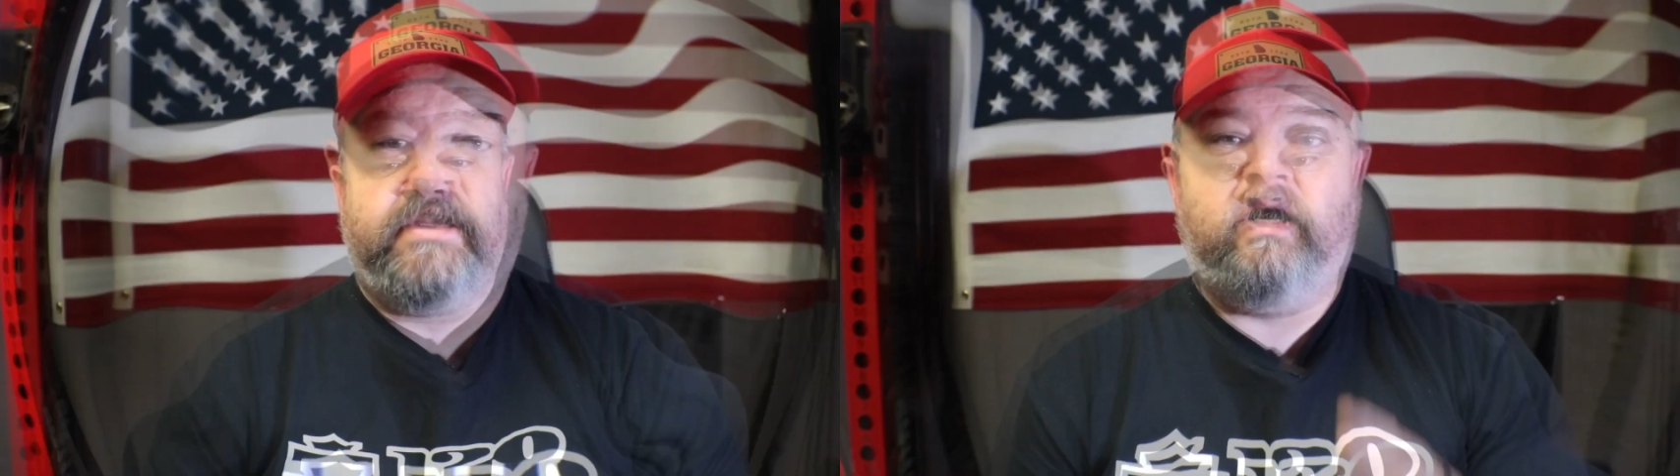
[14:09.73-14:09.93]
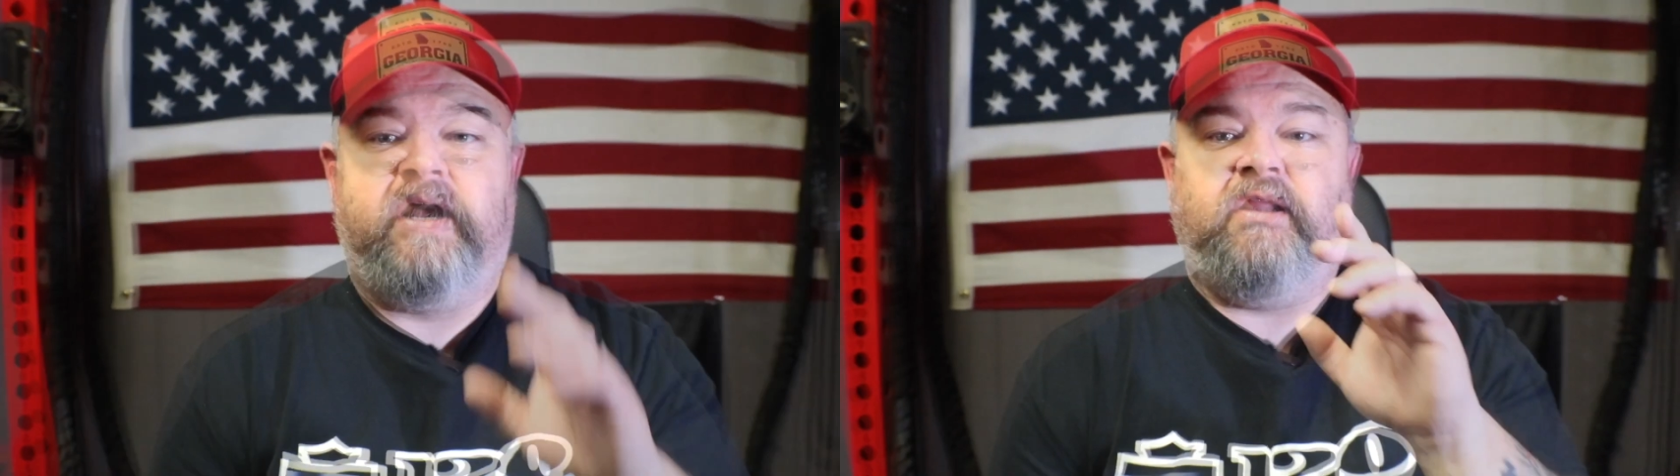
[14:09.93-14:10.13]

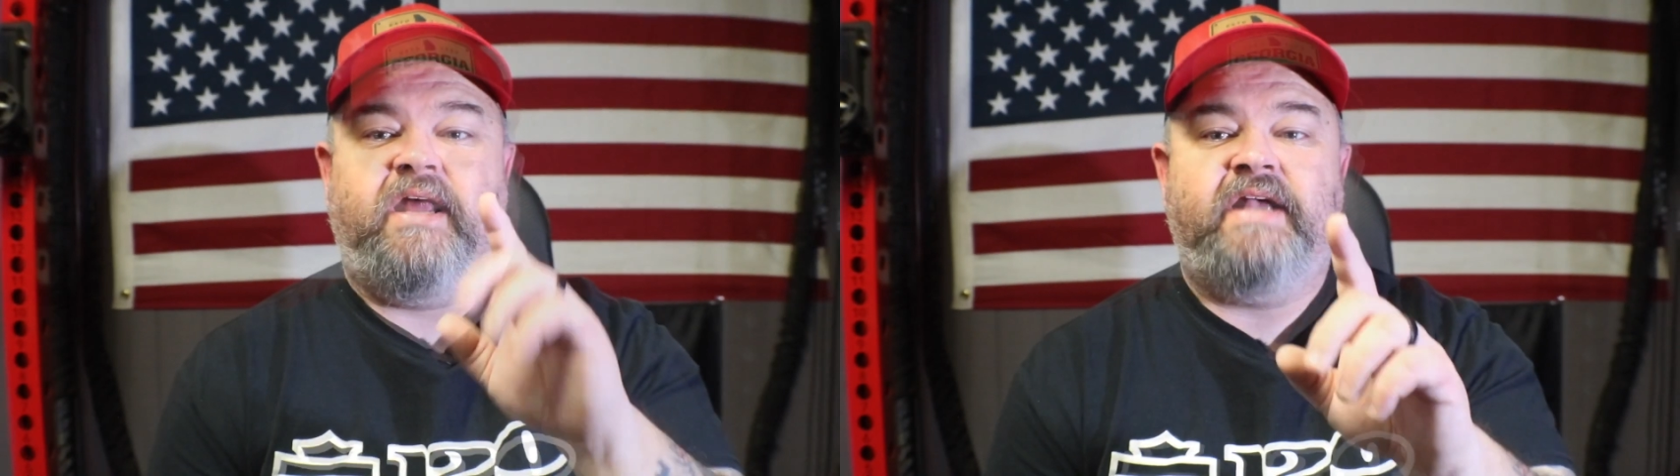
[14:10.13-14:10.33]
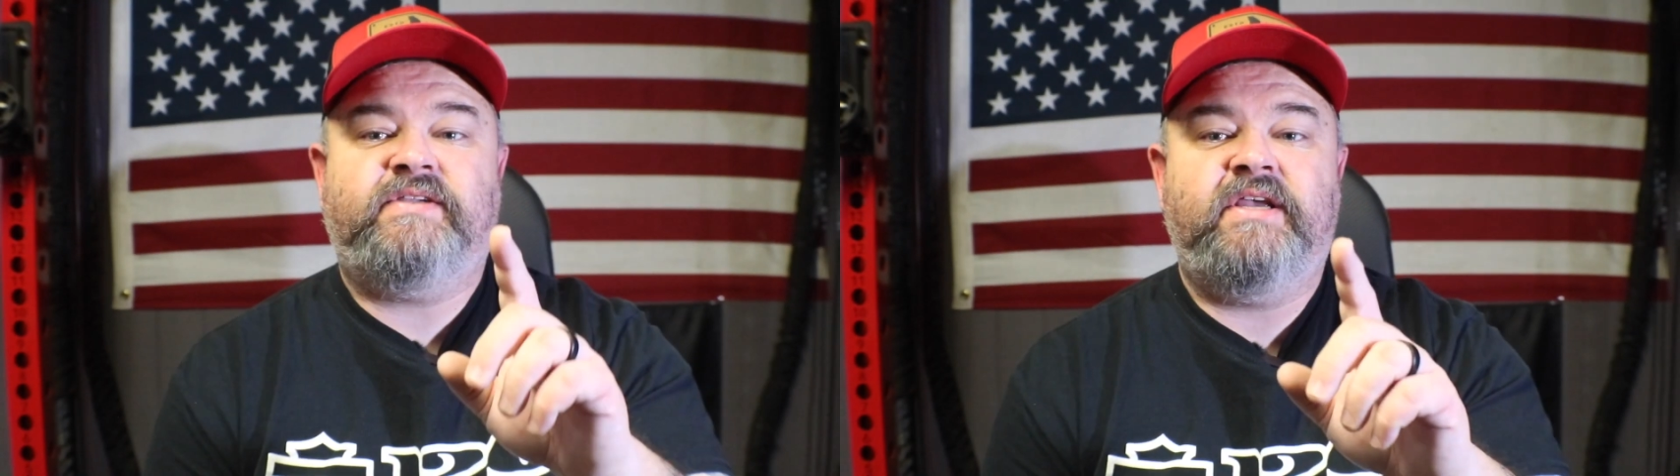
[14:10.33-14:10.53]
All right,
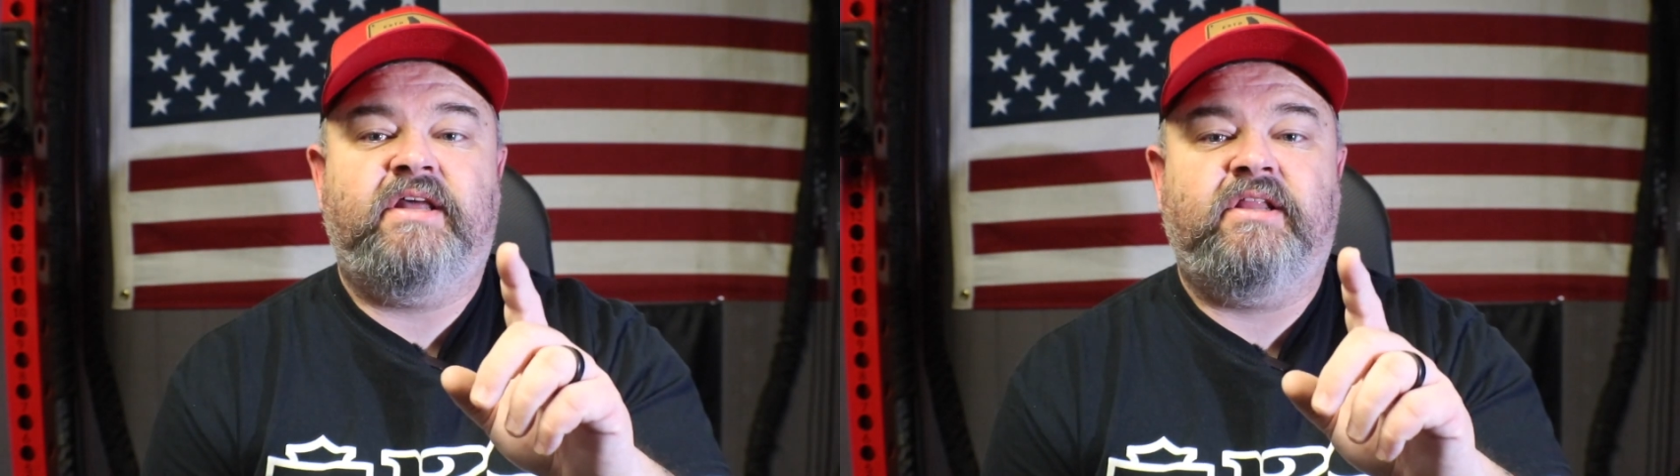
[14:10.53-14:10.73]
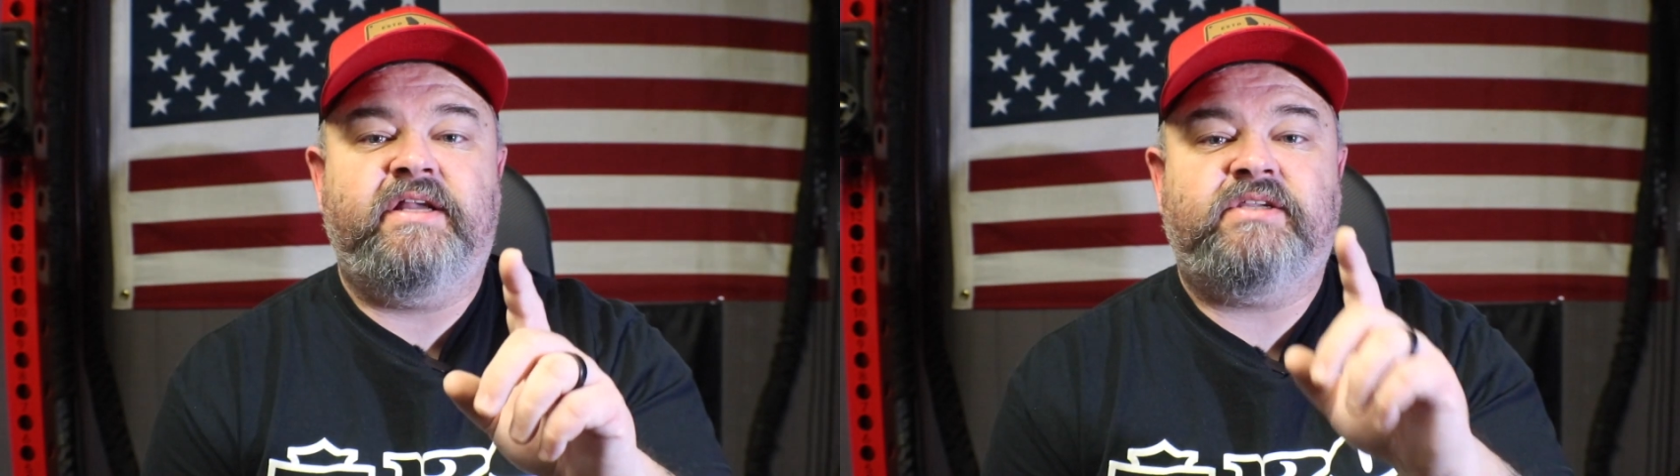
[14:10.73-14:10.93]
last thing
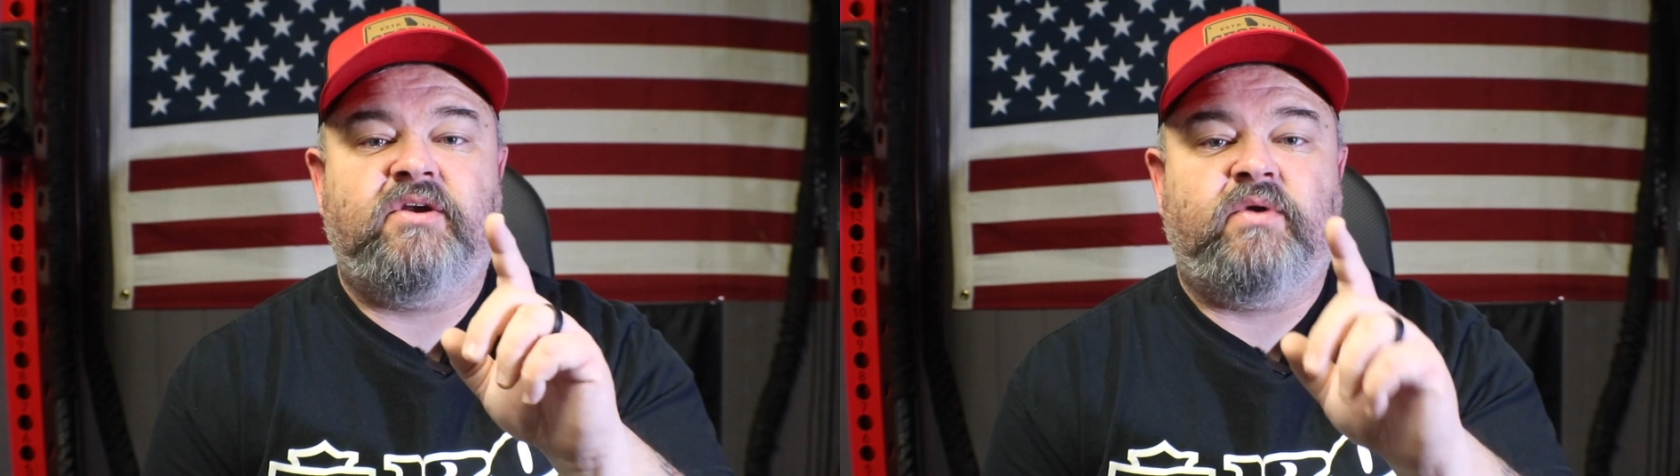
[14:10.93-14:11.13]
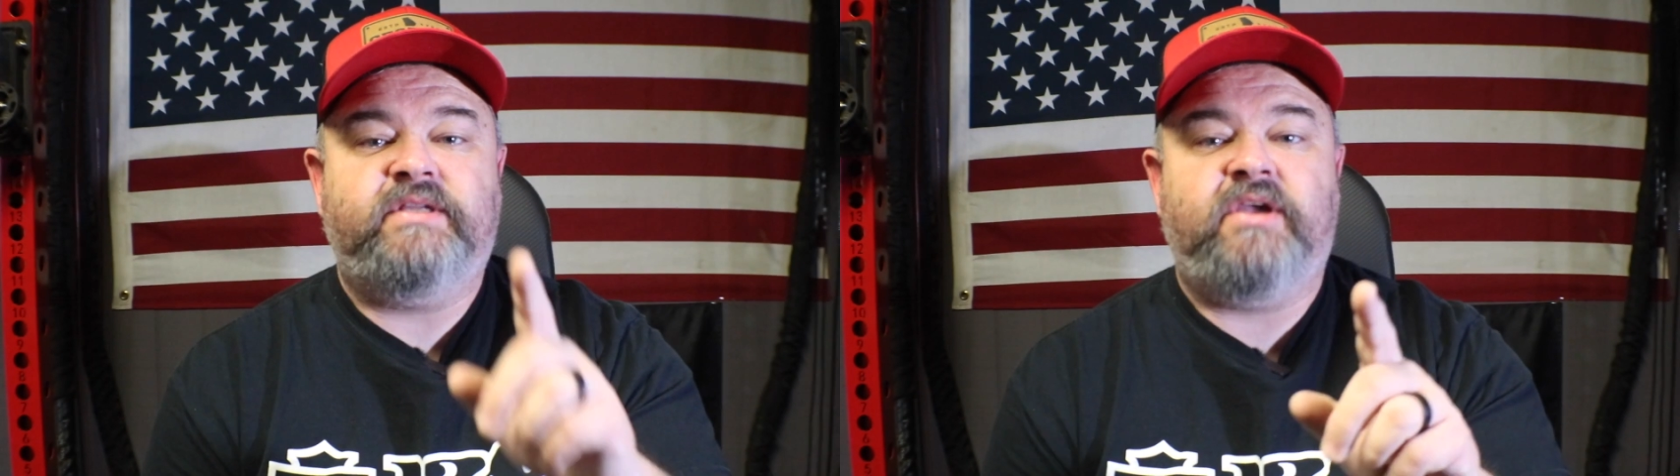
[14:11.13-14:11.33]
on the list that
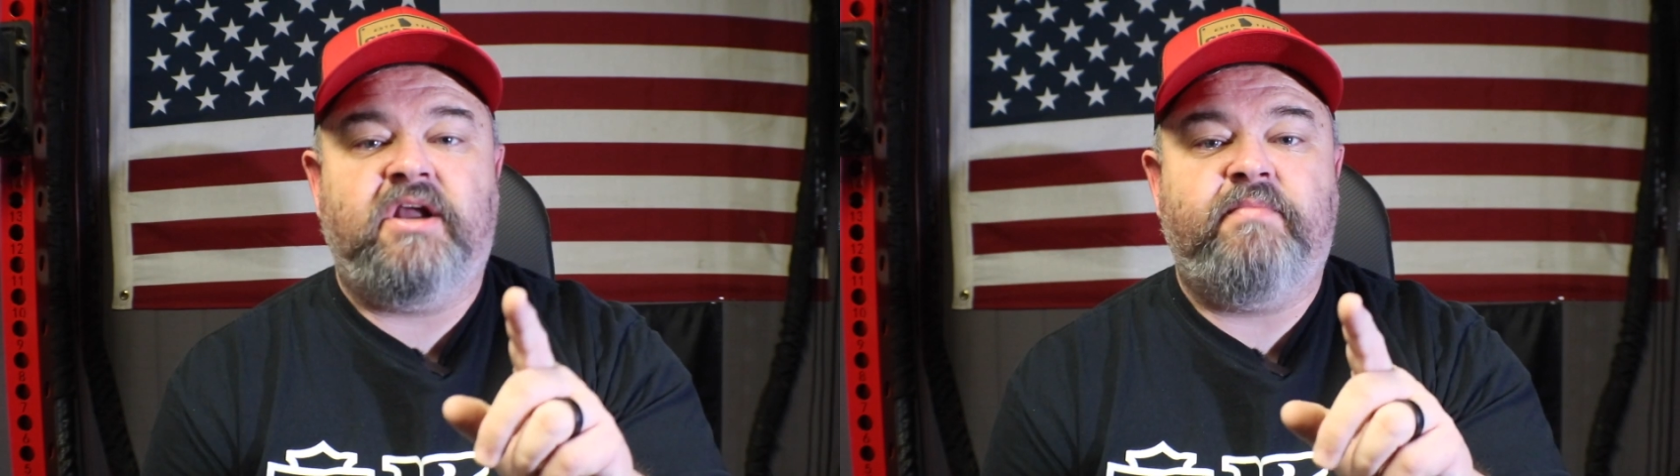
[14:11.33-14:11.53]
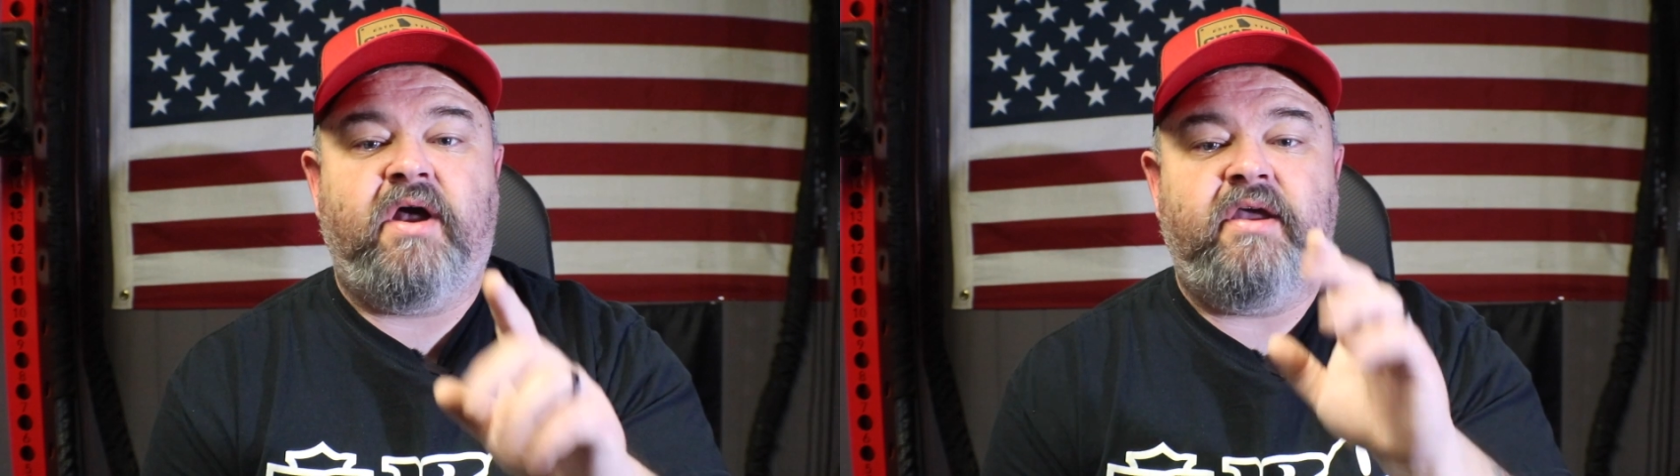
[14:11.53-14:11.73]
I want to
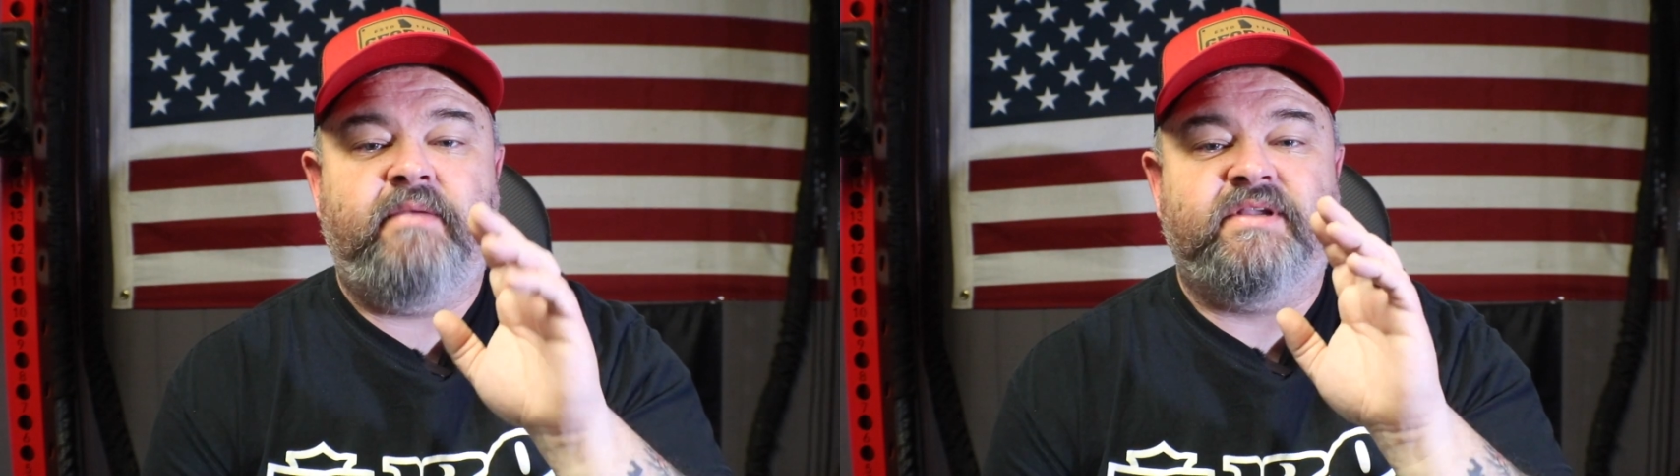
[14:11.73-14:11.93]
talk about,